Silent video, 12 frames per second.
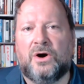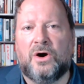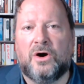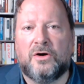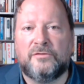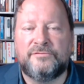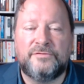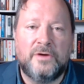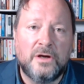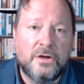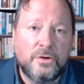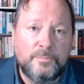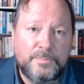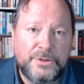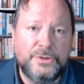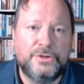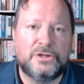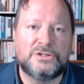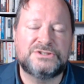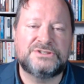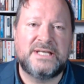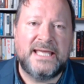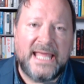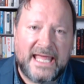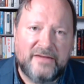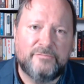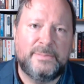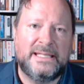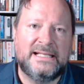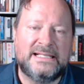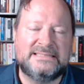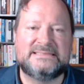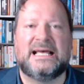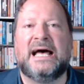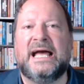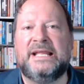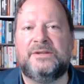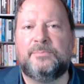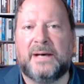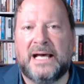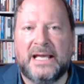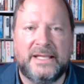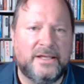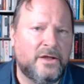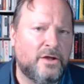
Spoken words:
of computers have been designed by